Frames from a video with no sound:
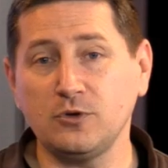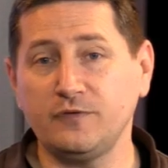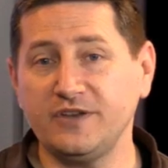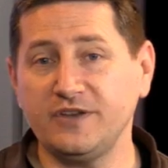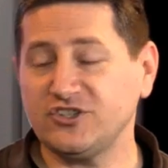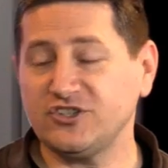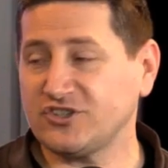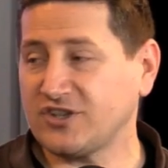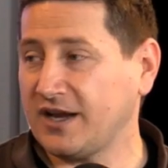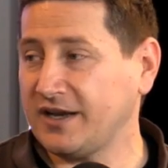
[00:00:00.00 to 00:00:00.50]

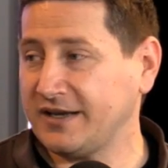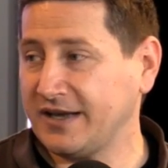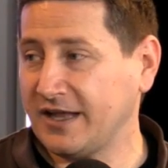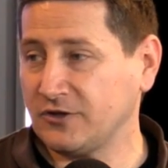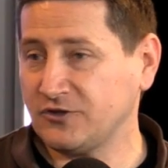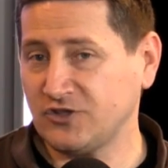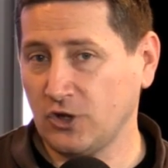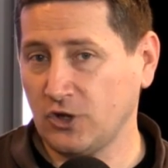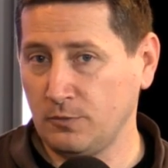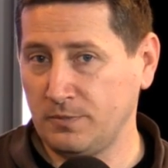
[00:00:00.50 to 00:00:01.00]
movie just got
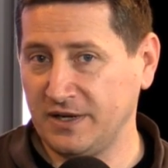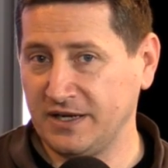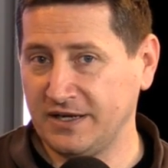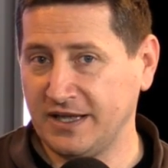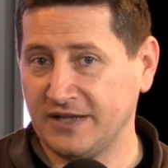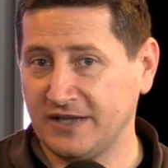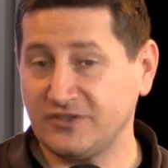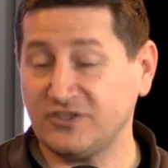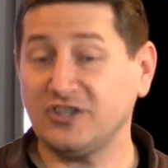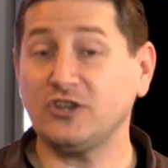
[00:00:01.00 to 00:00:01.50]
announced to open
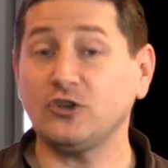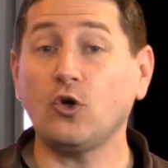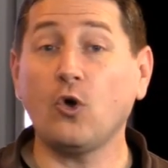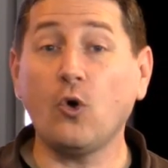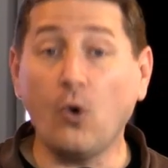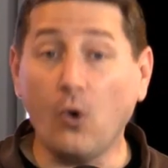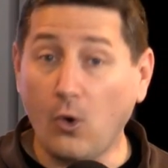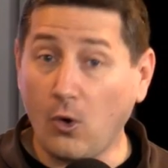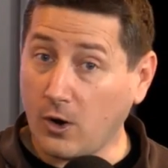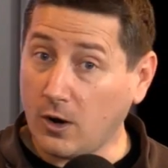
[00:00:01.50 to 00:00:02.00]
against it
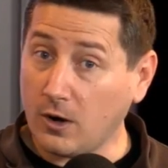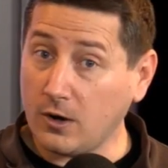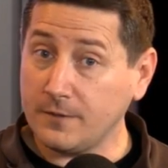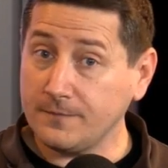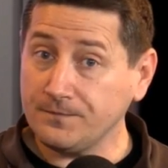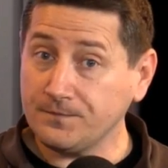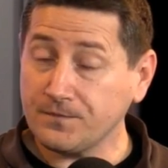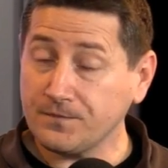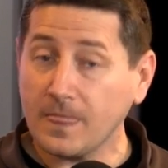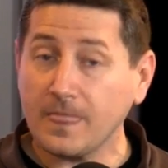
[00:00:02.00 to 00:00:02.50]

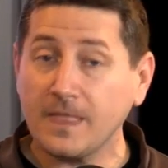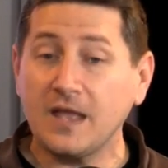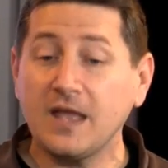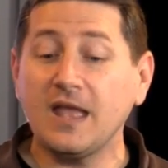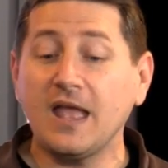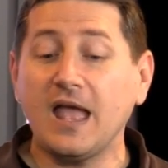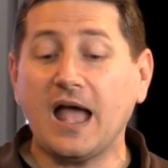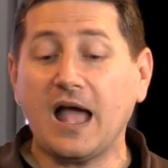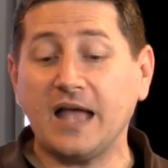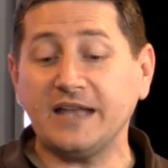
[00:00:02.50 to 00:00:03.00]
or
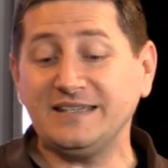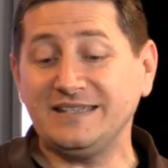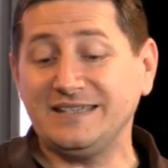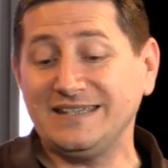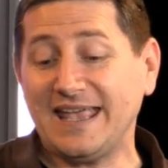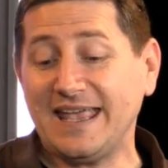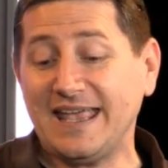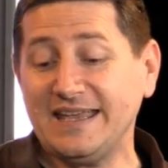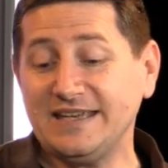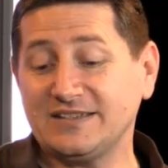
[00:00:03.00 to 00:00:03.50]
a
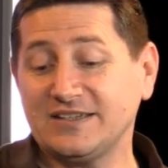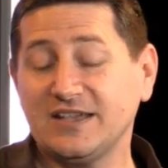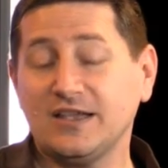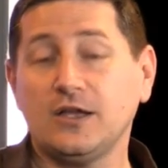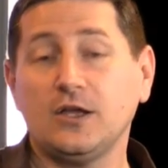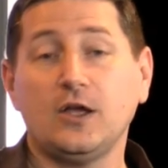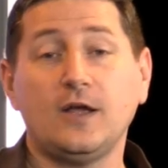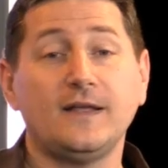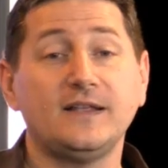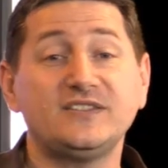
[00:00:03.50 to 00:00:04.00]
date
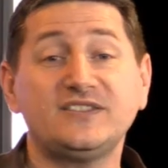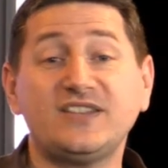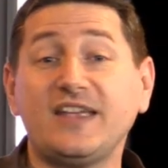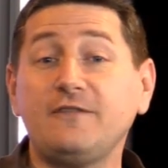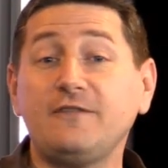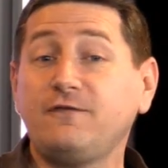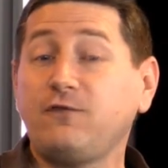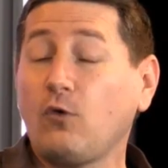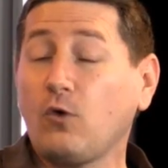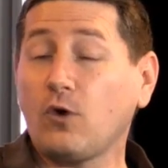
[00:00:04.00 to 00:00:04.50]

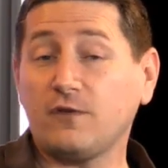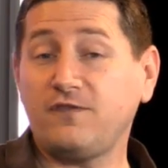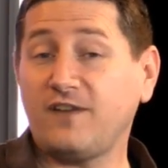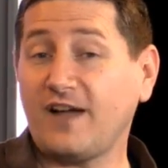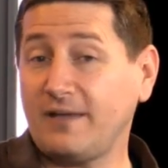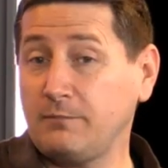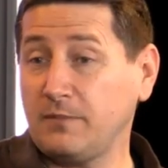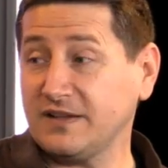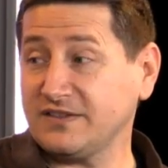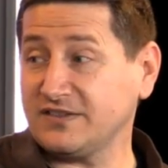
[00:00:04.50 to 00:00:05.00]
say four or
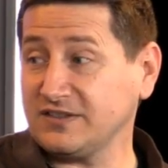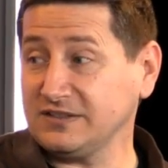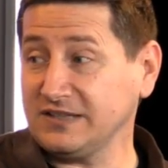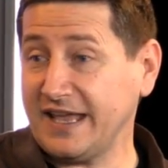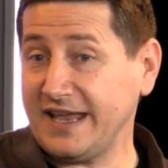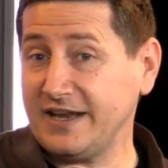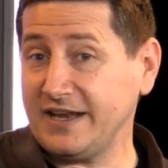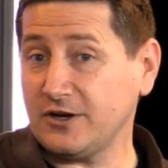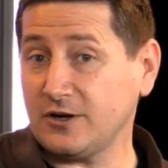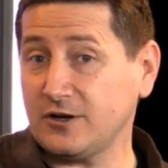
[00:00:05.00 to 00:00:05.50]
five months
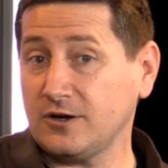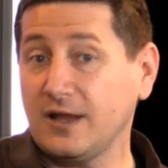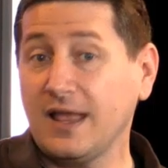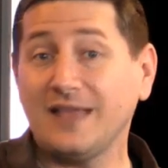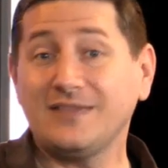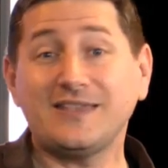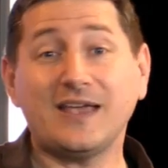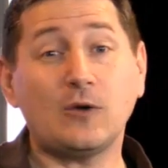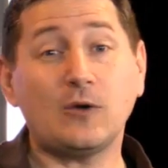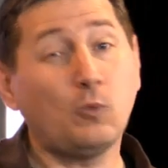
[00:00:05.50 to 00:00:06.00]
later
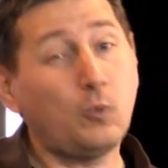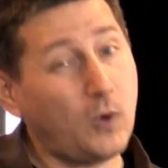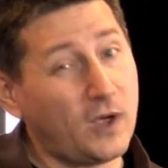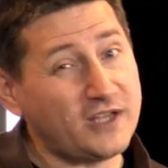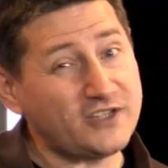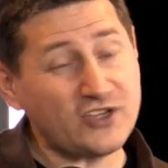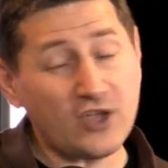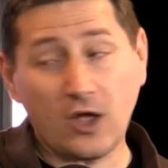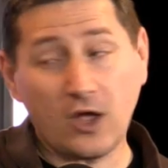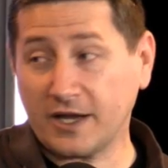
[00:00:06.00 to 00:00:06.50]
that
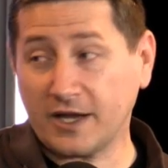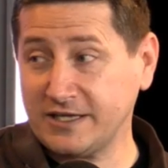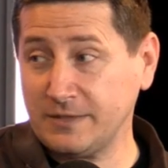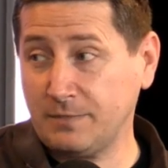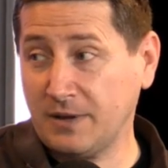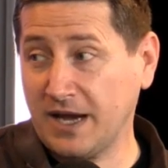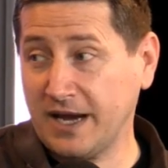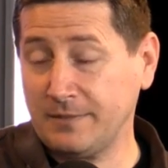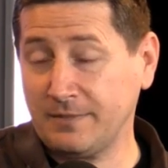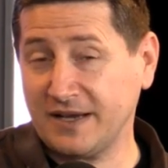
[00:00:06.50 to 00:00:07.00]
was
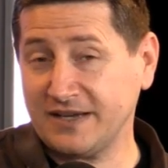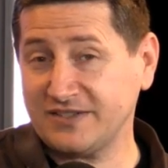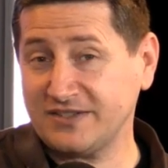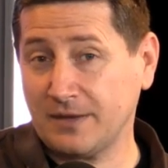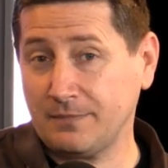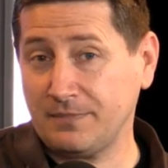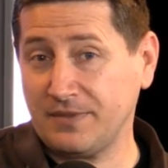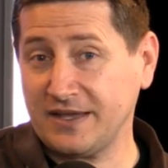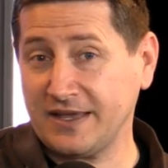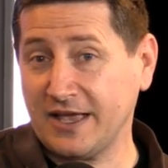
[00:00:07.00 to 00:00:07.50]
occupied by
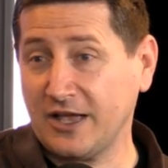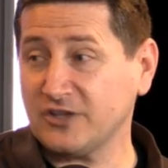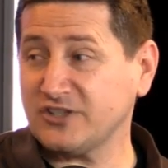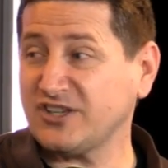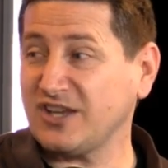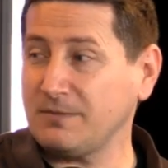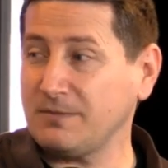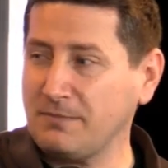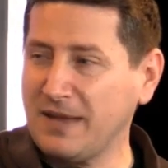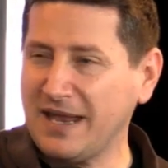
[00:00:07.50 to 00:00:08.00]
something
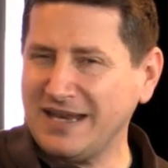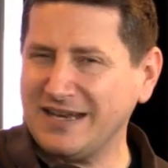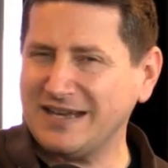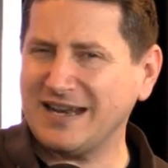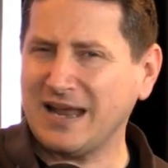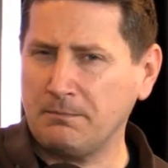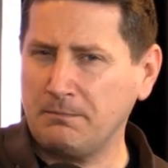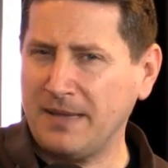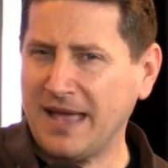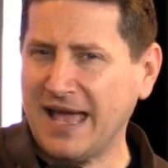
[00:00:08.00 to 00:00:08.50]
else that made
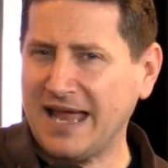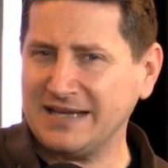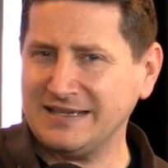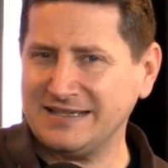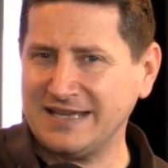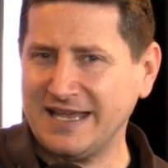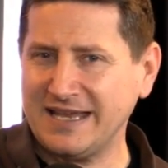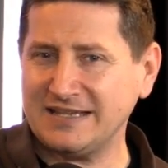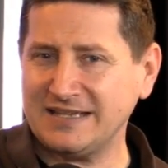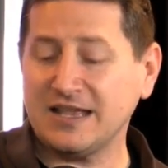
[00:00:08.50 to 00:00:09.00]
it a
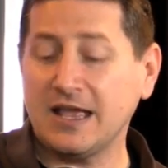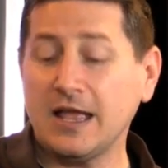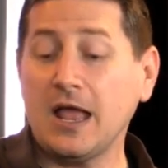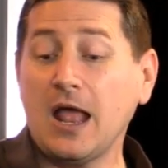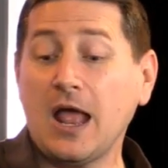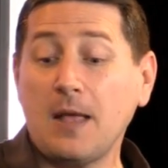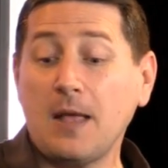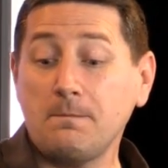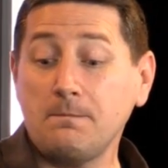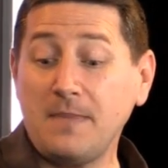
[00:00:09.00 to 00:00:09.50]
bad date.
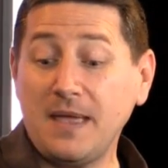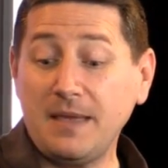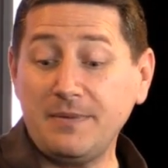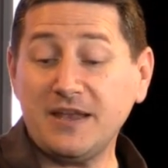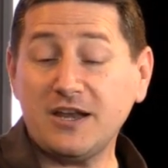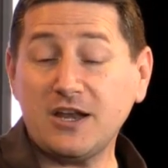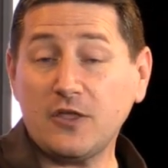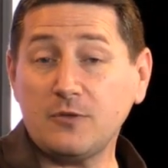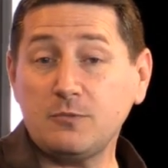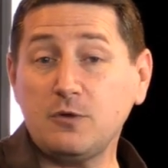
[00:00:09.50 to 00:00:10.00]

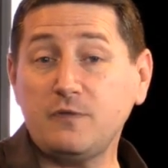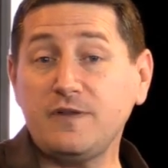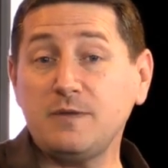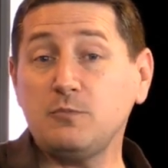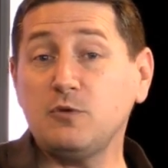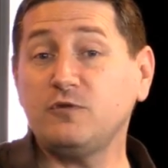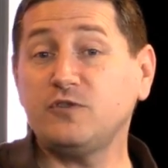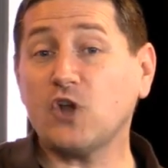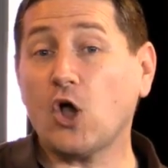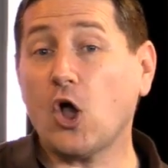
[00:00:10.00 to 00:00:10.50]
Maybe another
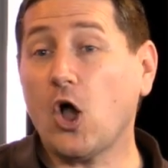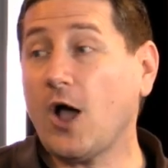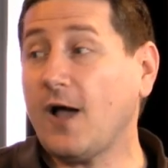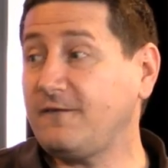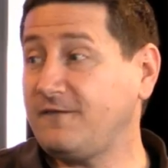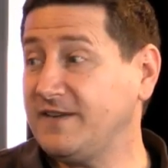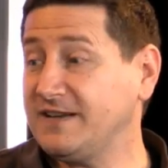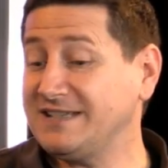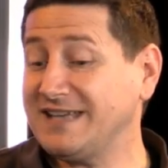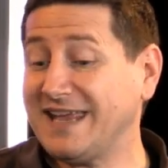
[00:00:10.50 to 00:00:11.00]
movie moved
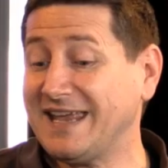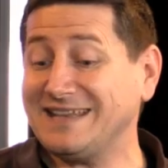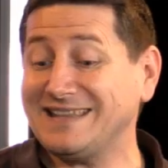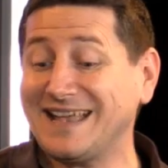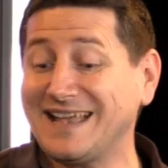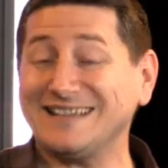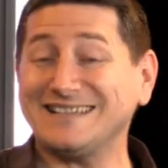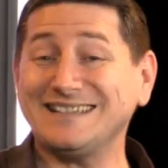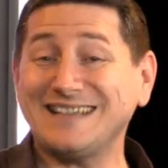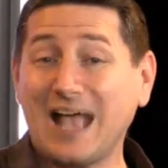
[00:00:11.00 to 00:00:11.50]
off a
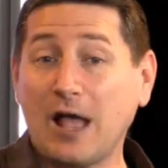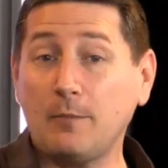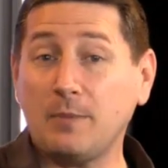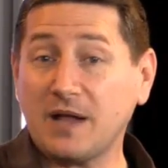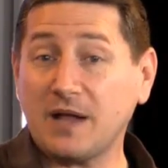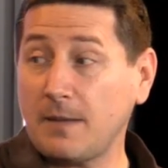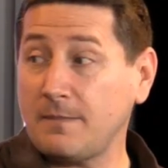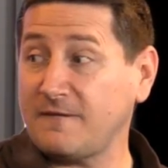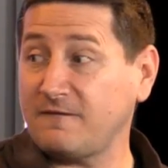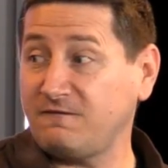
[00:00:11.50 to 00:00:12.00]
date that has now
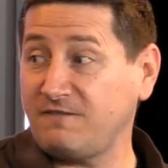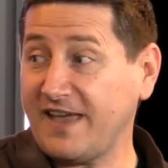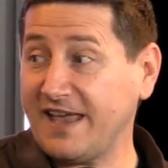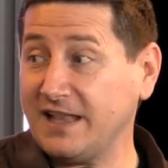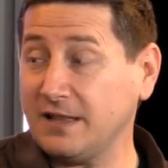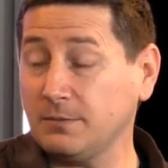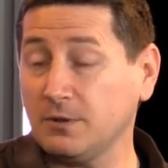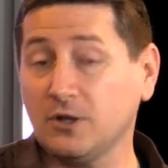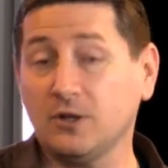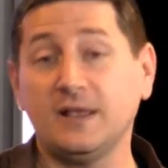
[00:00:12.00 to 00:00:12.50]
become
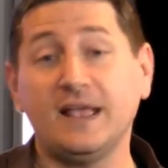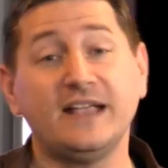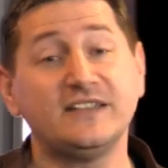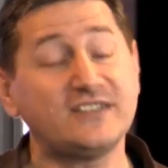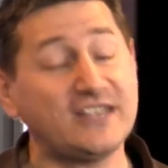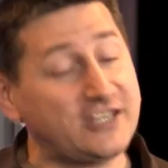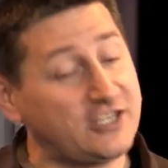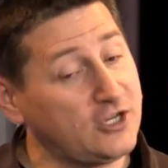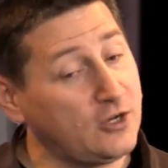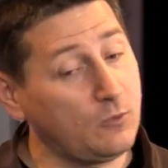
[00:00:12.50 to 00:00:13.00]
available.
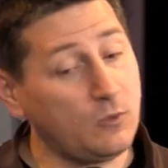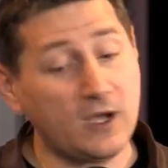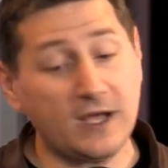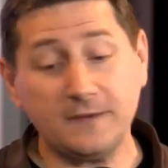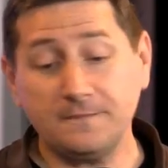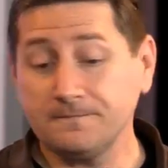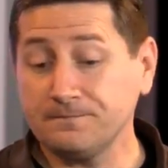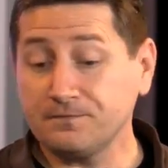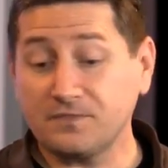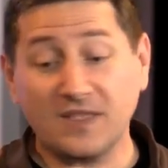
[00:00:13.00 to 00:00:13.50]
It's like, you know
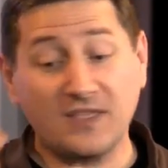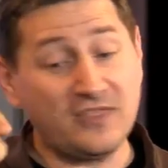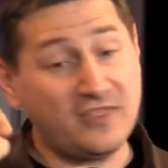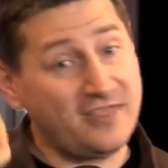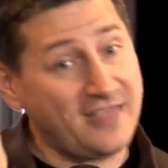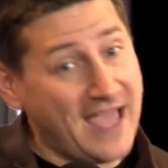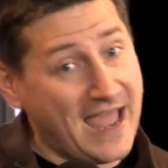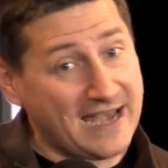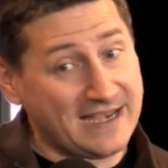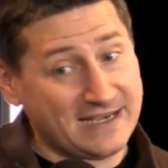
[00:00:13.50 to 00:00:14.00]
what?
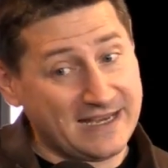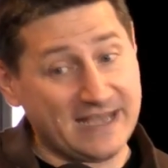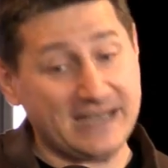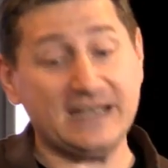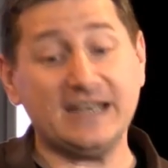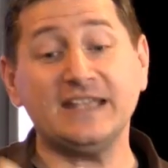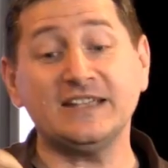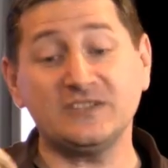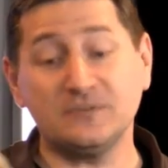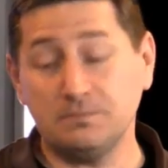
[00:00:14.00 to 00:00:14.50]
That
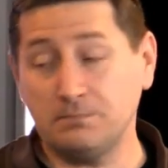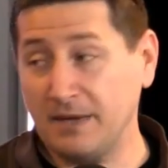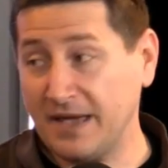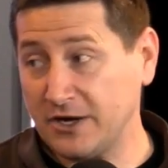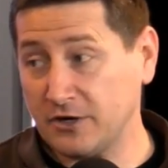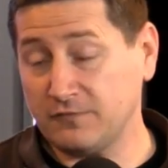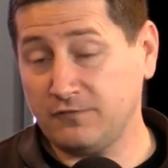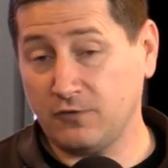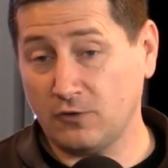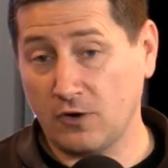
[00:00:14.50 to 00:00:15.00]
date is
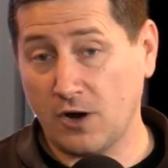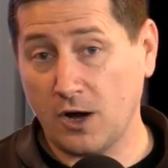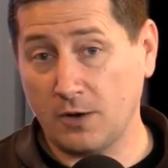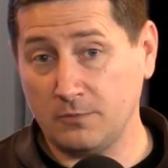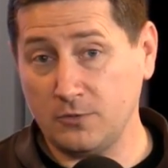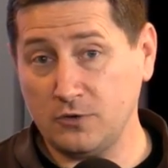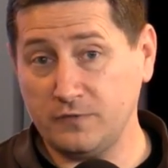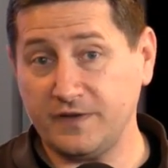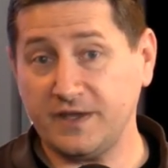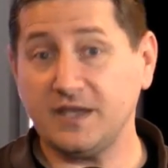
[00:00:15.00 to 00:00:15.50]
better for
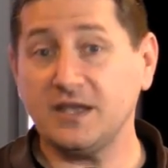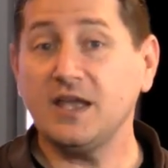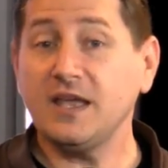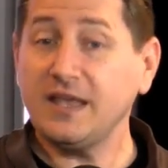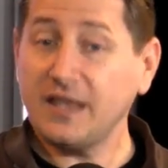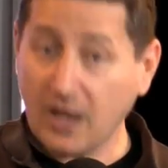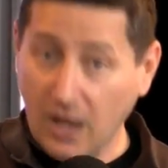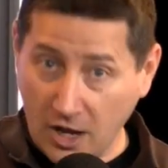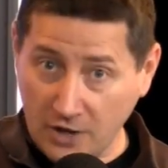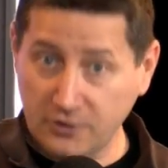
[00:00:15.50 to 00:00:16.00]
our movie
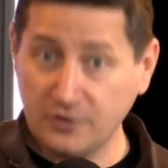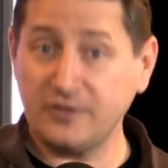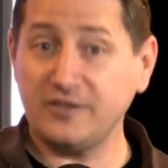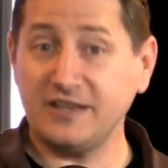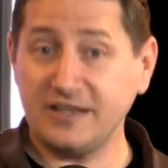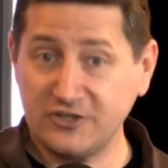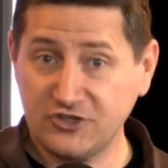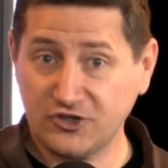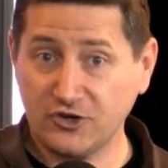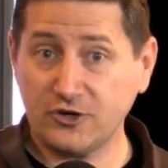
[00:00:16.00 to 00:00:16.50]
under
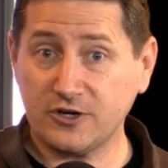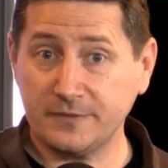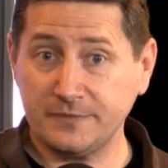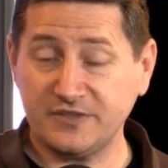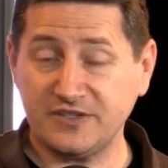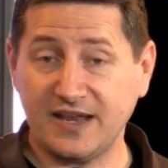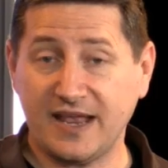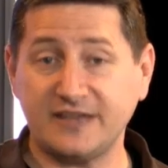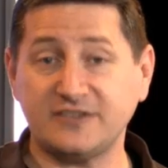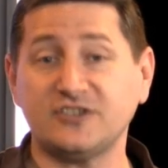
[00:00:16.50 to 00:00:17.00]
these
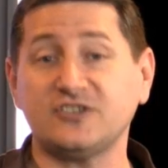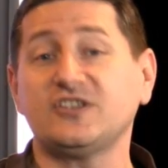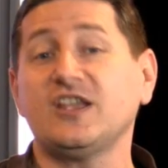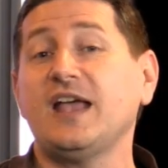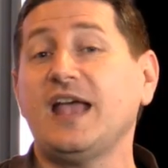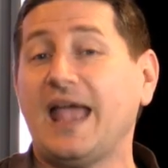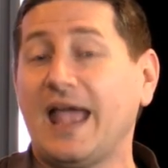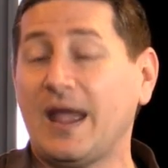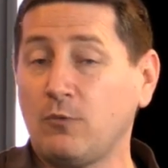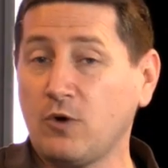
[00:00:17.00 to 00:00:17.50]
circumstances,
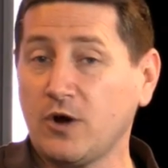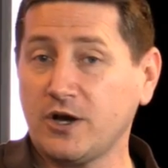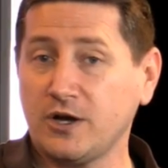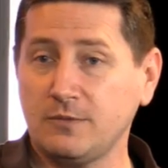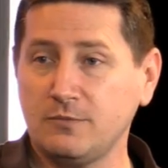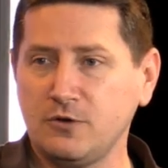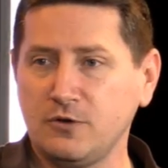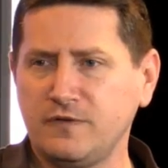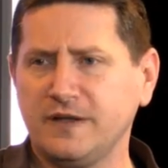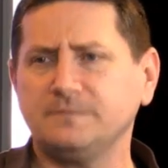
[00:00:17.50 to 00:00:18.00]
and we're
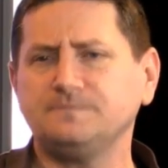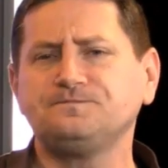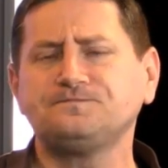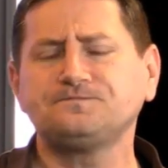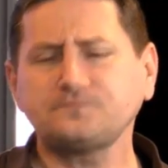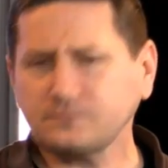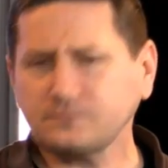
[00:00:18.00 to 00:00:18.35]
going to move it.